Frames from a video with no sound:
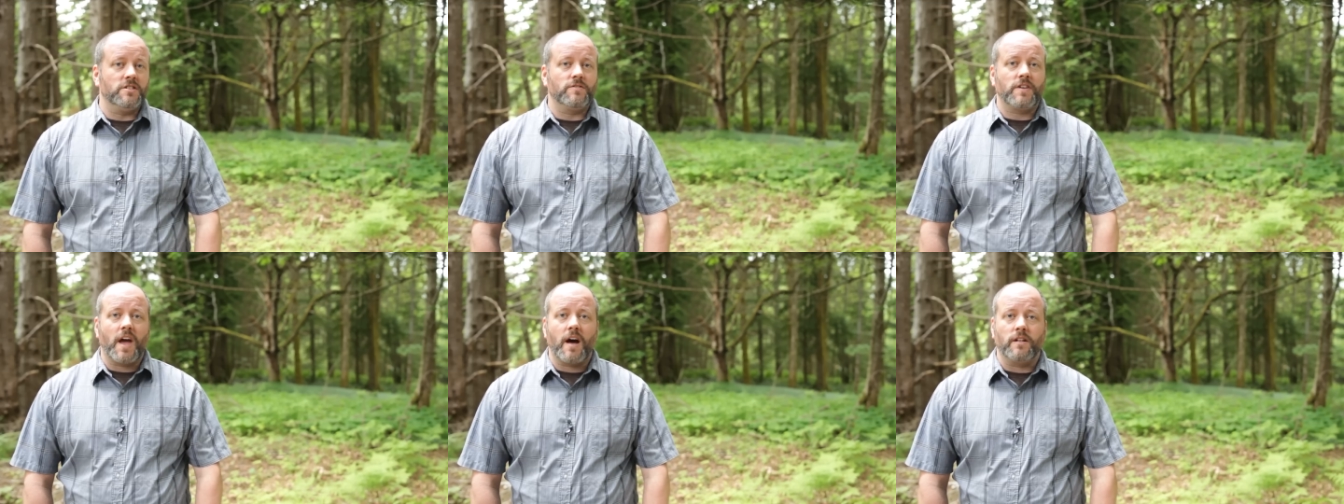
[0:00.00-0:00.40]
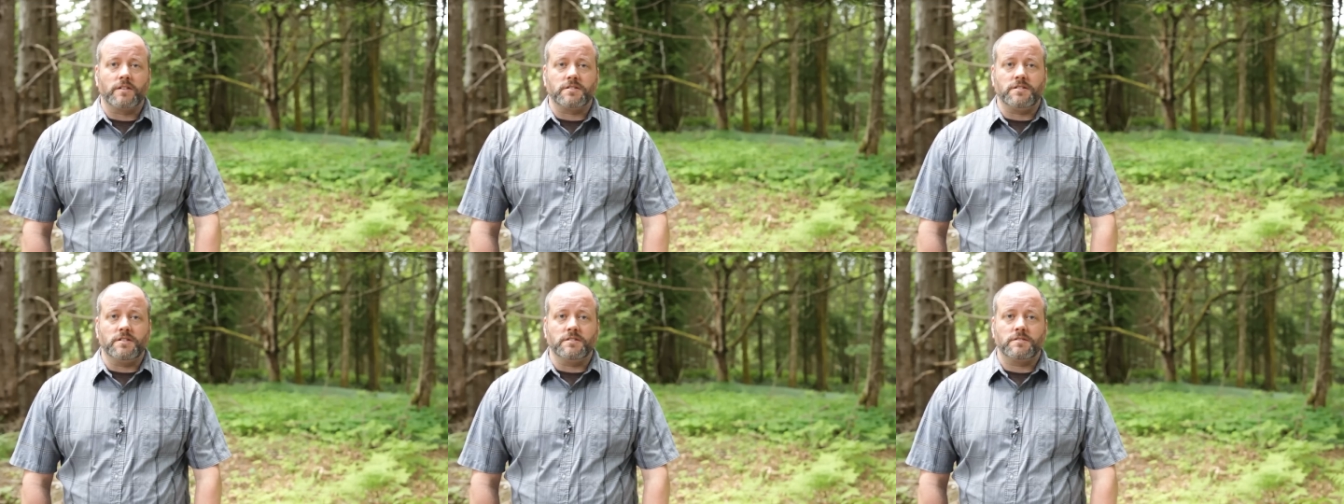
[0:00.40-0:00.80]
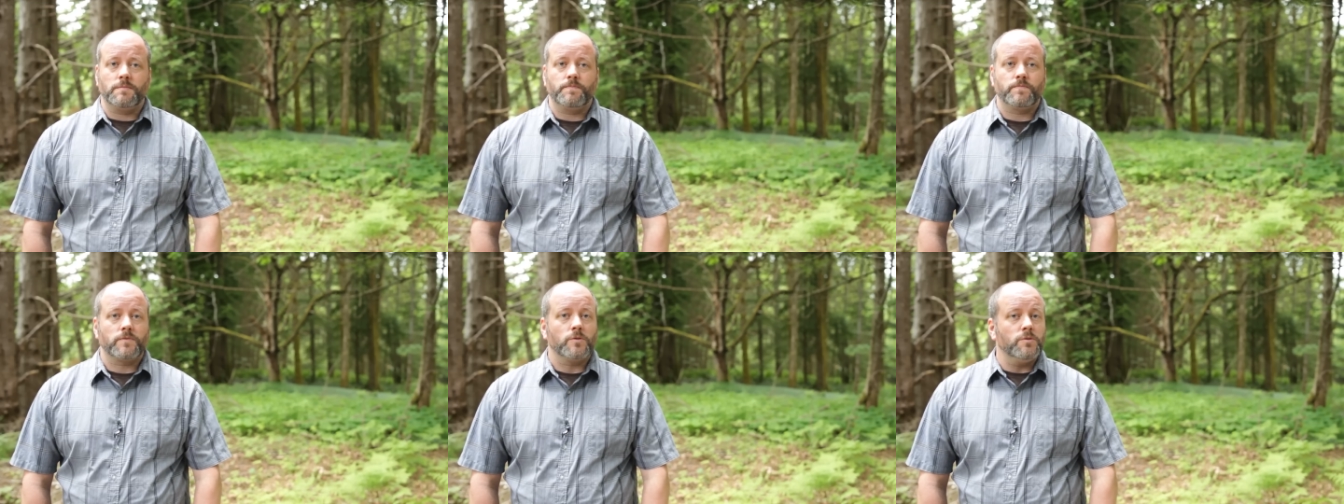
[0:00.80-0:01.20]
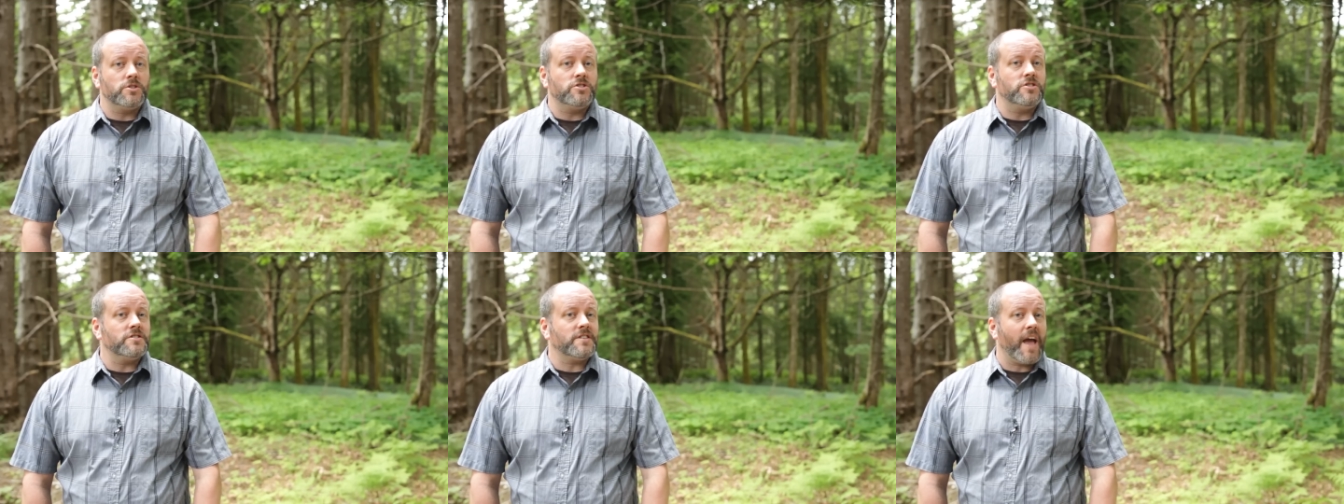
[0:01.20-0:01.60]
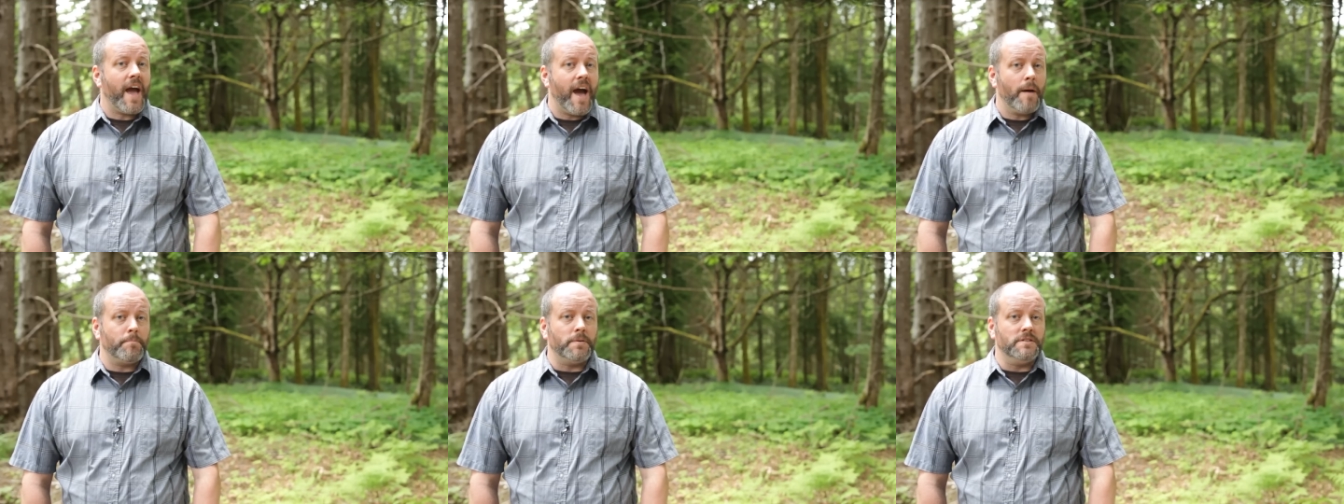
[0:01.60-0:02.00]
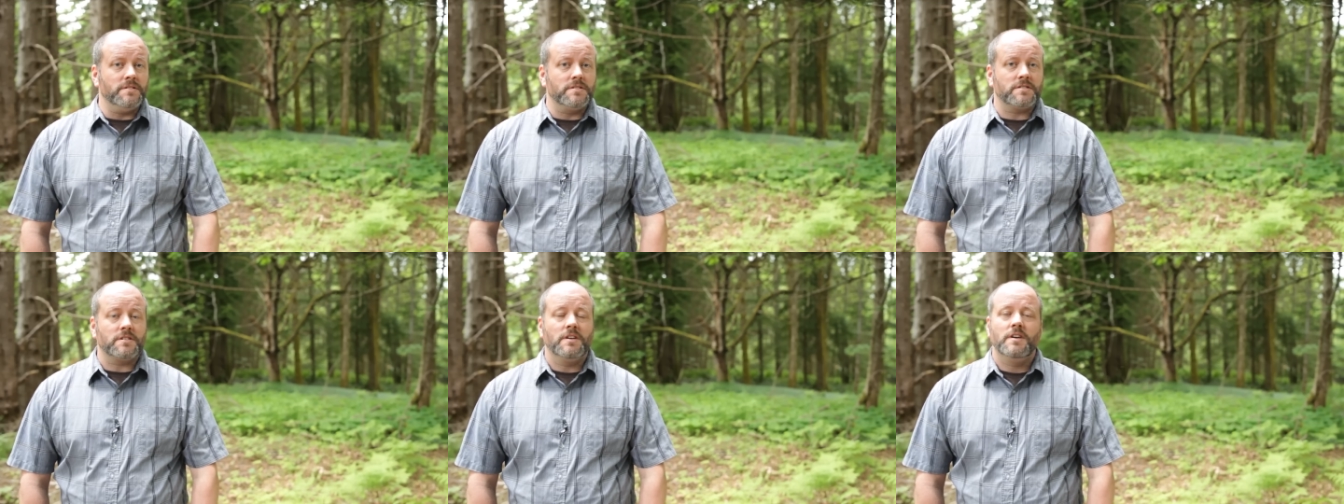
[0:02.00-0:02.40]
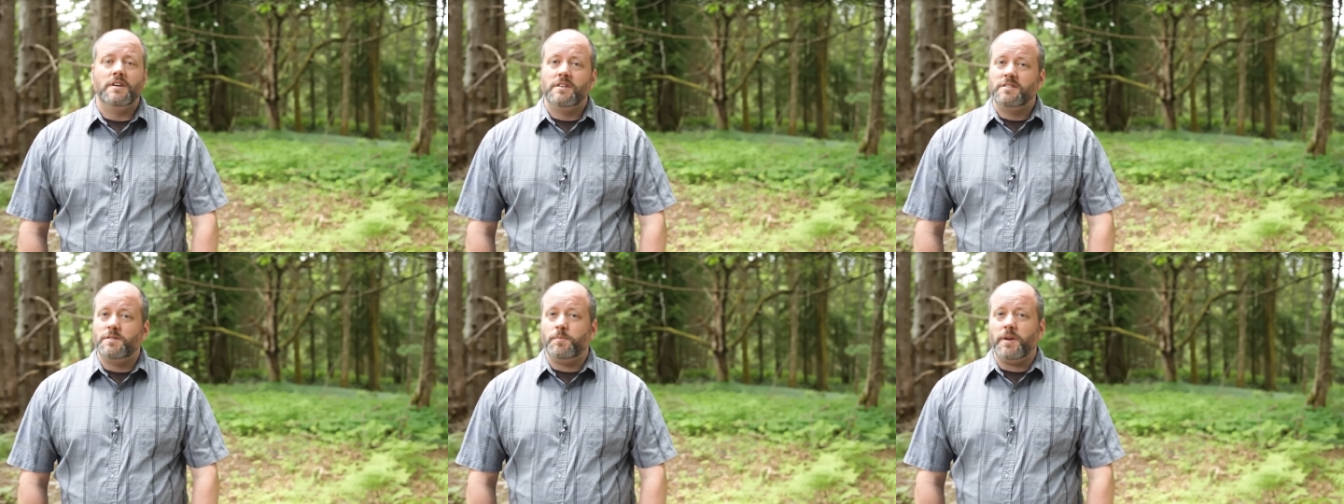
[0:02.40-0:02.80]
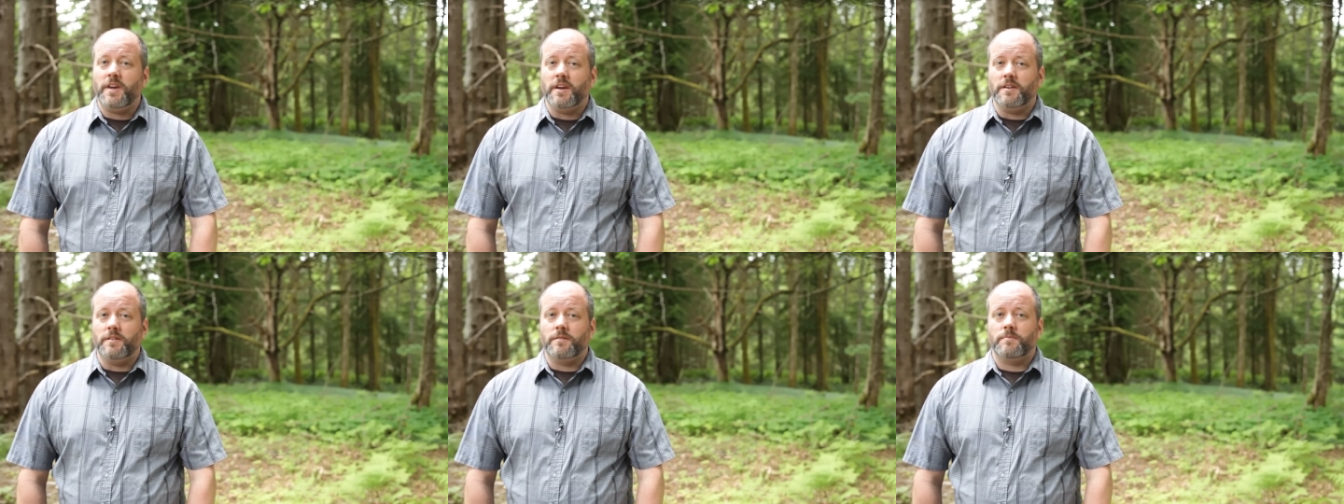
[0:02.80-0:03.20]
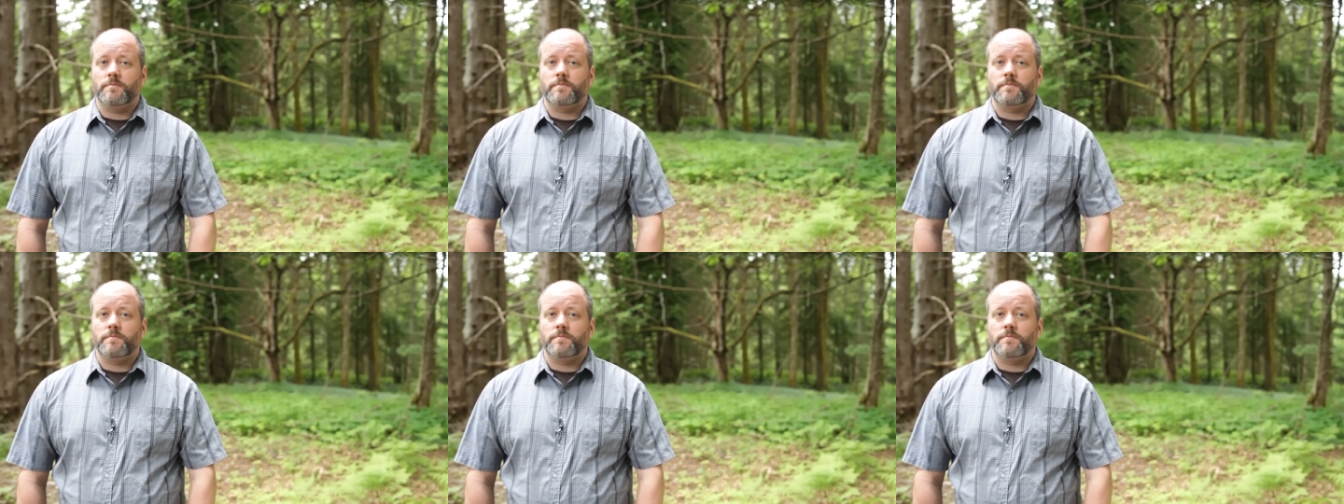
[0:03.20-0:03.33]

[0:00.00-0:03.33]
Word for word: of galaxies, which just happens to be hidden.